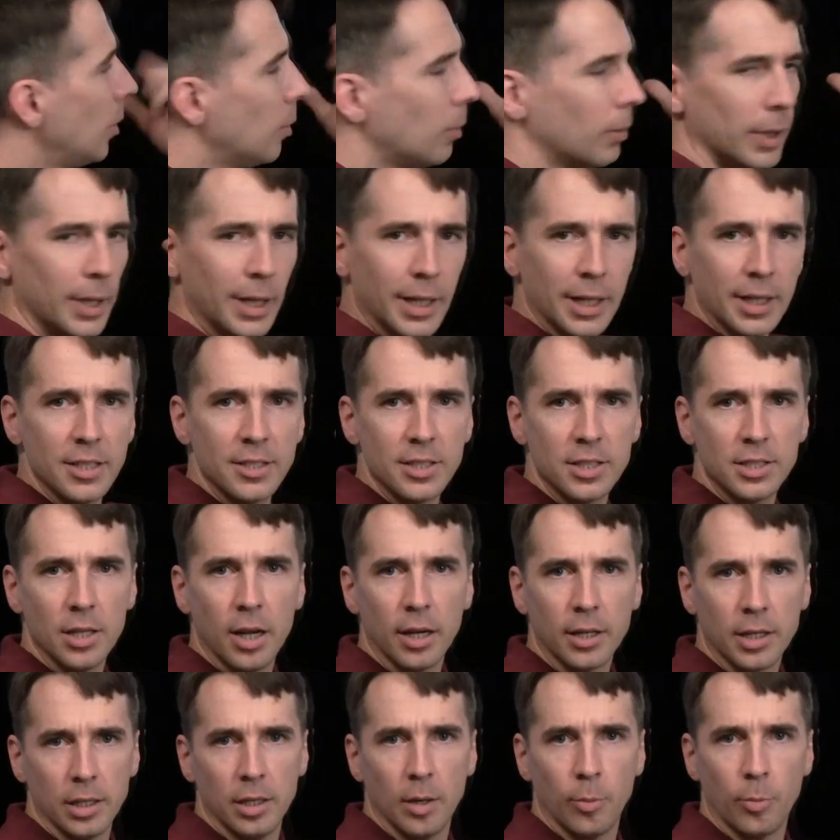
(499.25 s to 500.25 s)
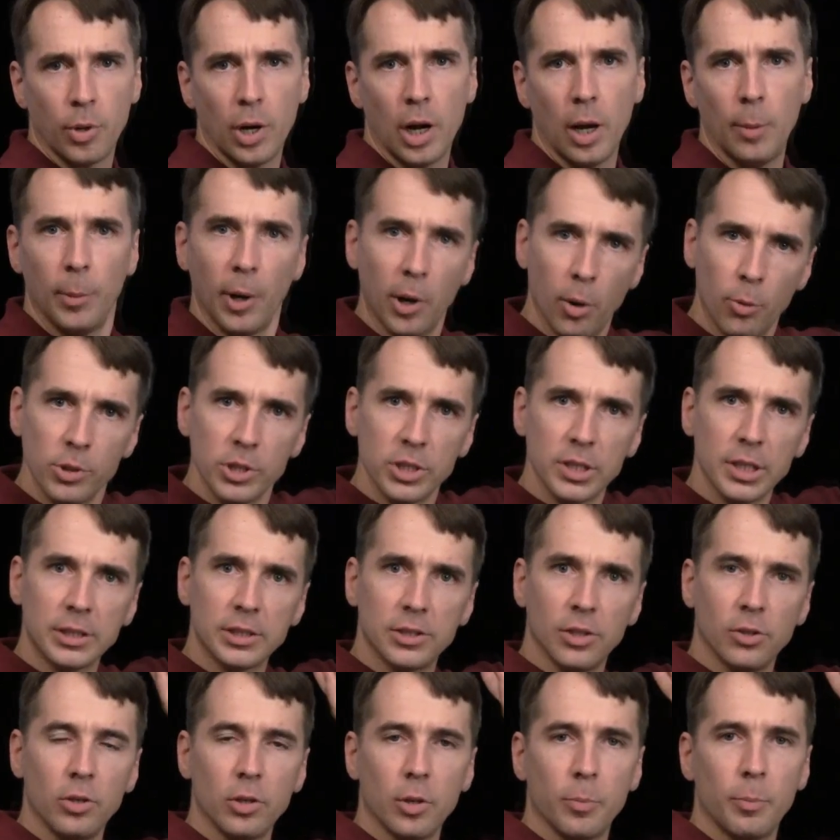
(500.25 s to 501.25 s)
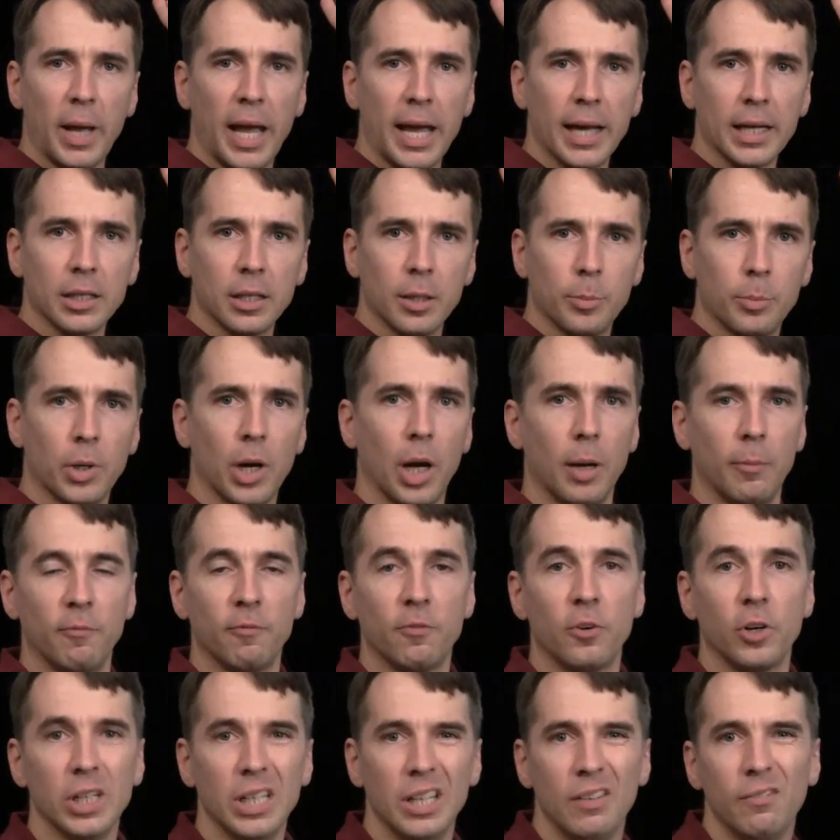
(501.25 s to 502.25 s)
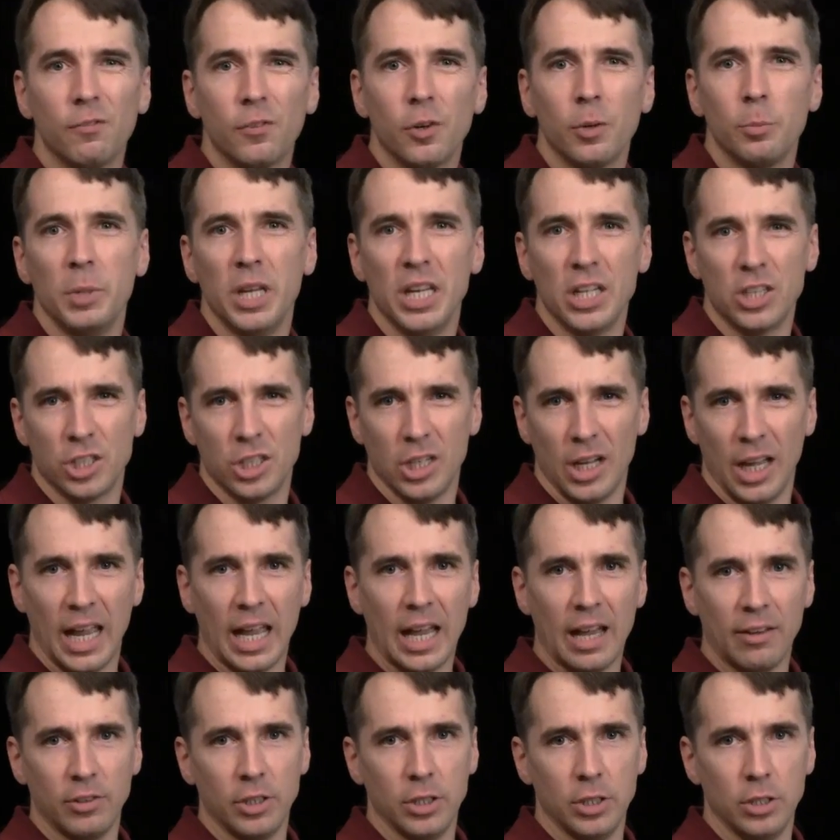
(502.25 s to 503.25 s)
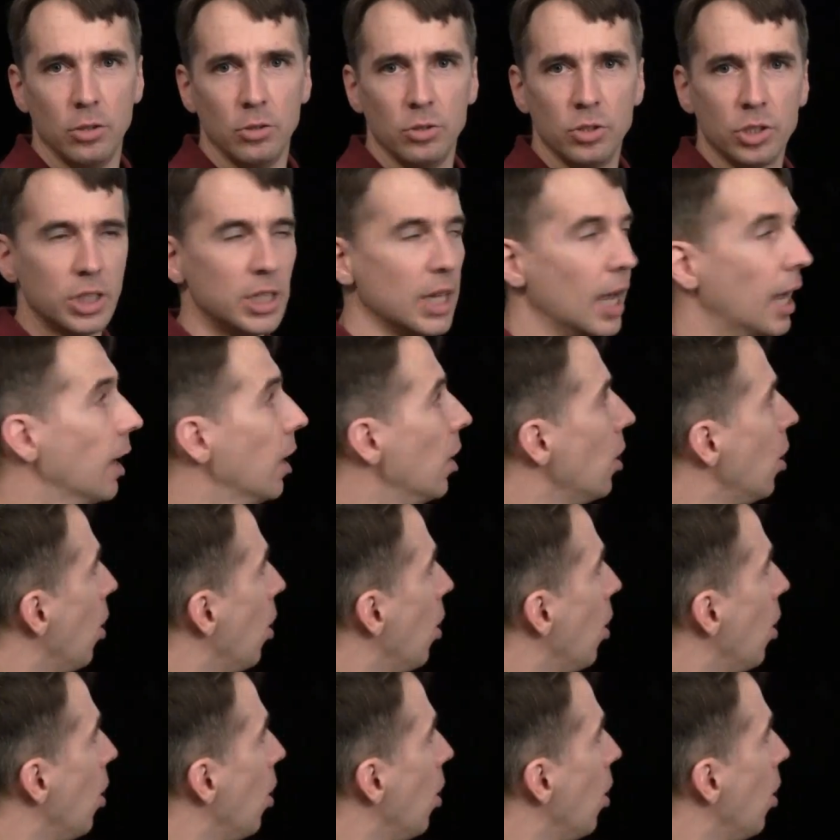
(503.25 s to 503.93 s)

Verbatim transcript: When I get stuck in a problem, I always like to look back at the problem for information I haven't used yet.